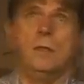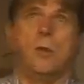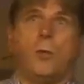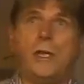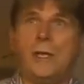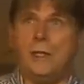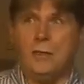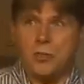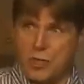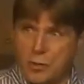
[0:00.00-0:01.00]

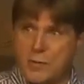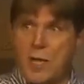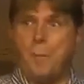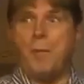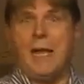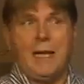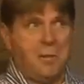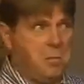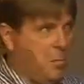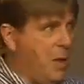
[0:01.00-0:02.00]
Greed shows up
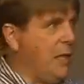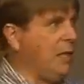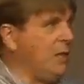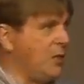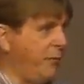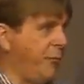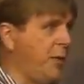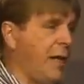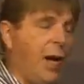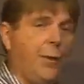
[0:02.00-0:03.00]
in many
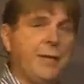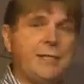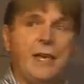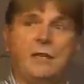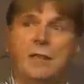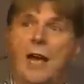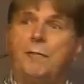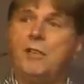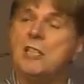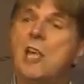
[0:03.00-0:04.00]
different areas, and a lot
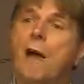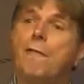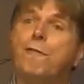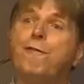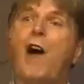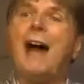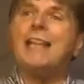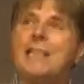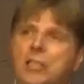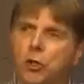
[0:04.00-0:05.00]
of it is
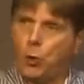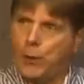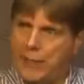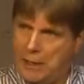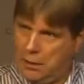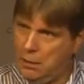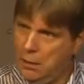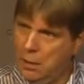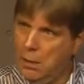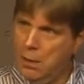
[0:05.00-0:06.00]
violent greed,
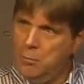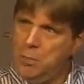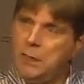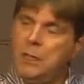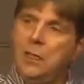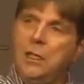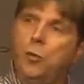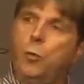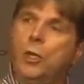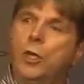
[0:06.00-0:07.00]
meaning
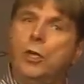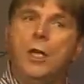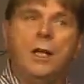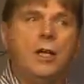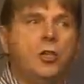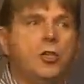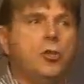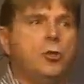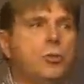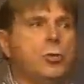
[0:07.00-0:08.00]
it will
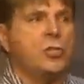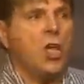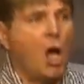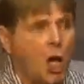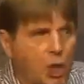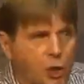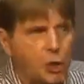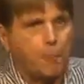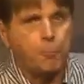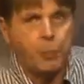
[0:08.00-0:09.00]
use
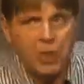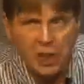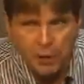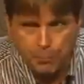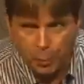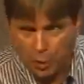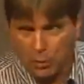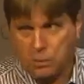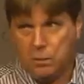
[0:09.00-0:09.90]
other people